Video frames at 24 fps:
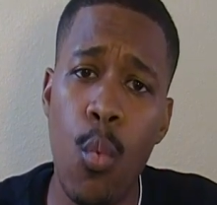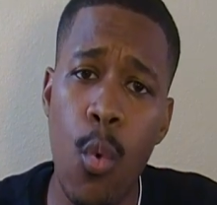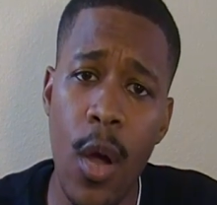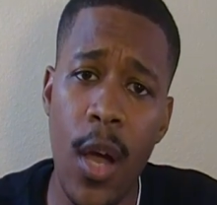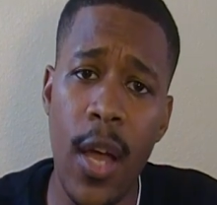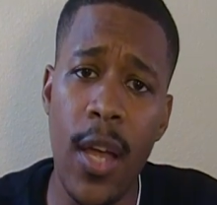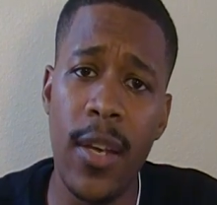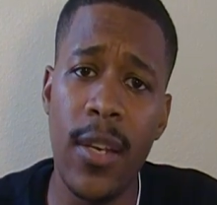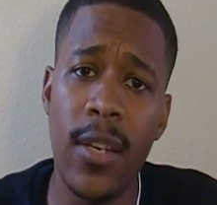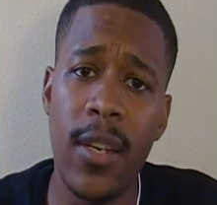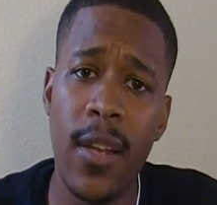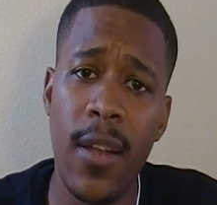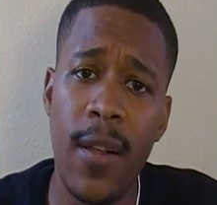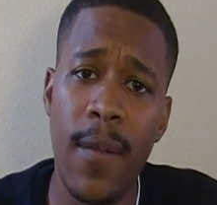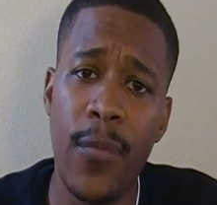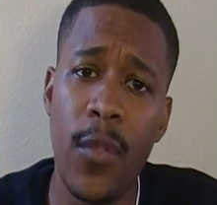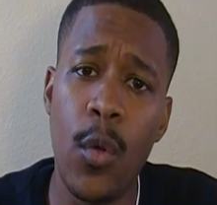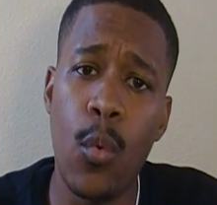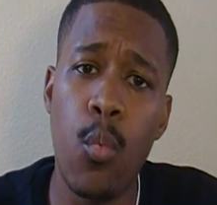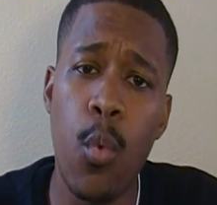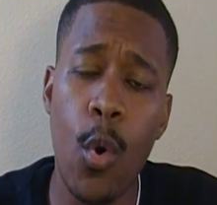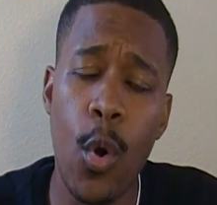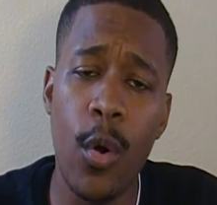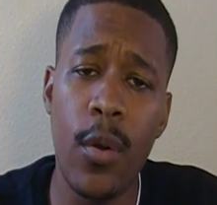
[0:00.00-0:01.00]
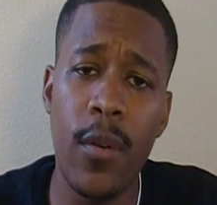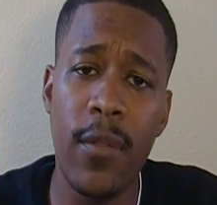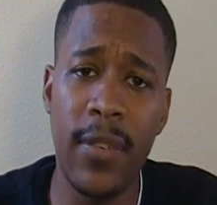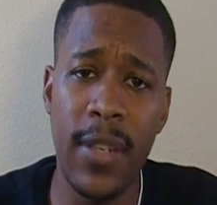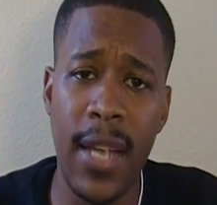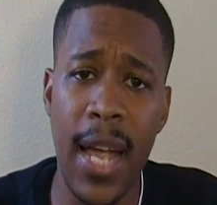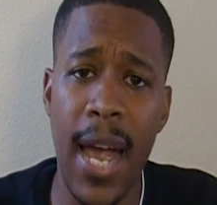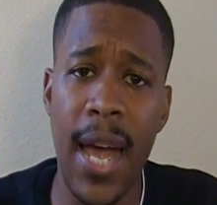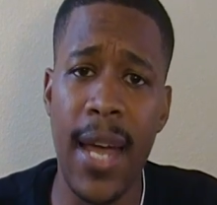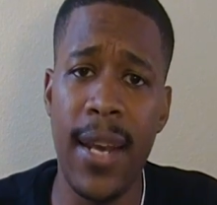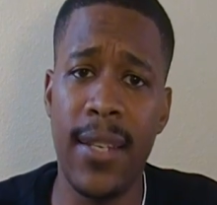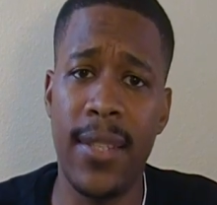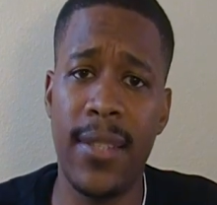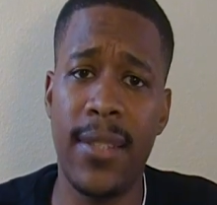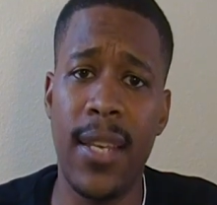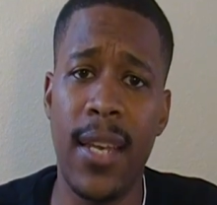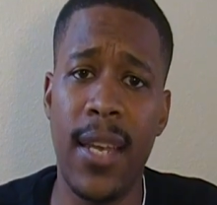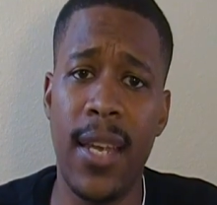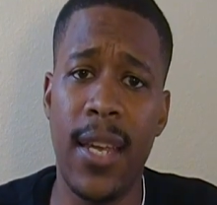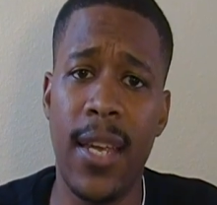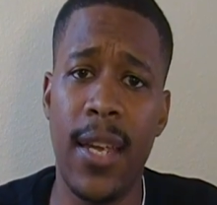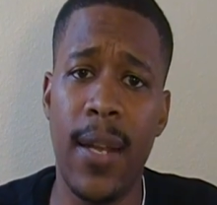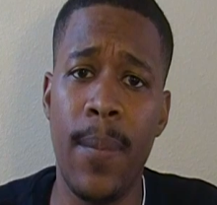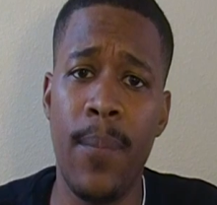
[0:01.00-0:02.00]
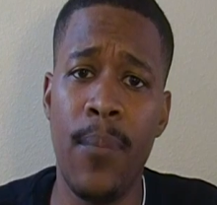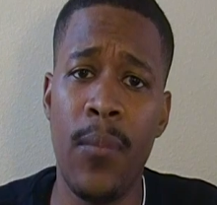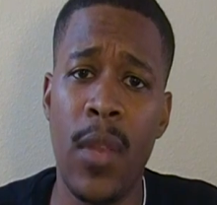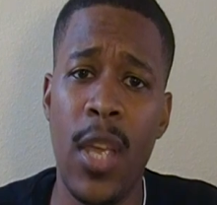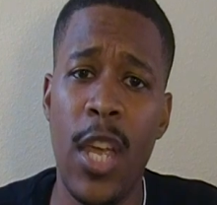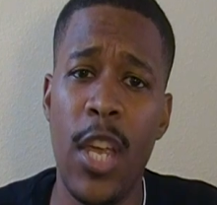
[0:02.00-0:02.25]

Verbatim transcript: what the word of God is saying?